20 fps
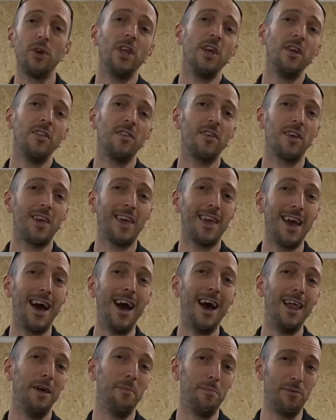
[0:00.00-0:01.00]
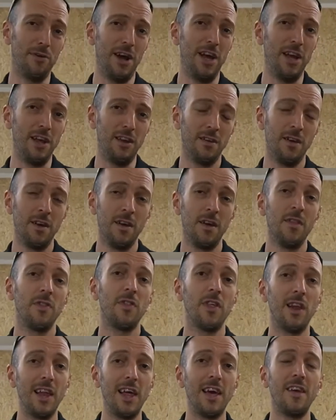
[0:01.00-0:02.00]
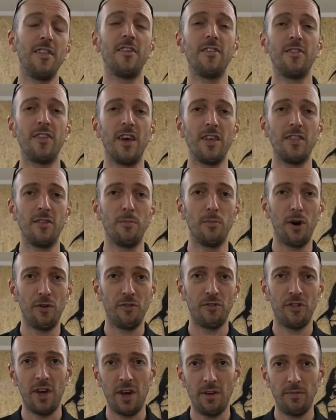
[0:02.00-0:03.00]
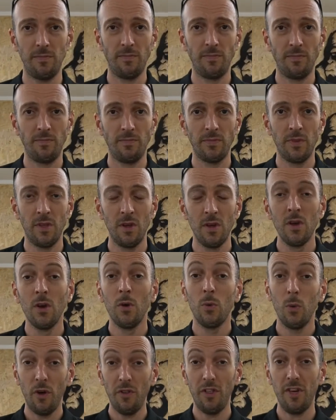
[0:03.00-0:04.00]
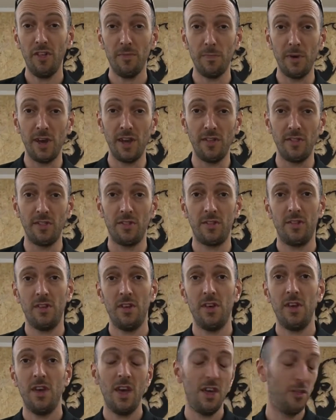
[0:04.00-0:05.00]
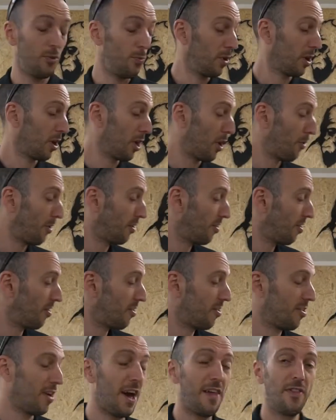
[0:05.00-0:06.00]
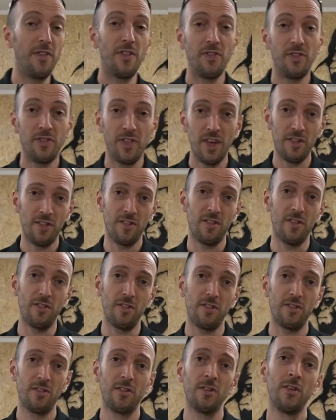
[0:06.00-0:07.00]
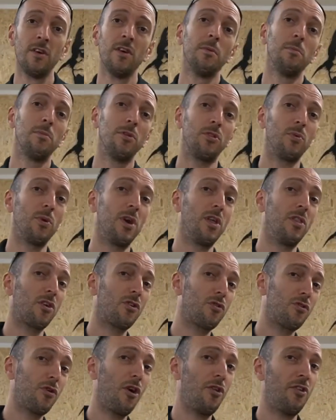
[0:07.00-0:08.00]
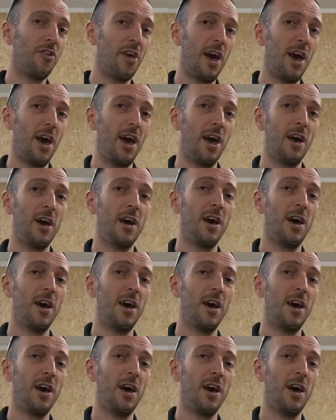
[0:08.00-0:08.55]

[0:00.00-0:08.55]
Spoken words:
need to calibrate the laser datum offset. What this means is we're going to set the distance between the crosshair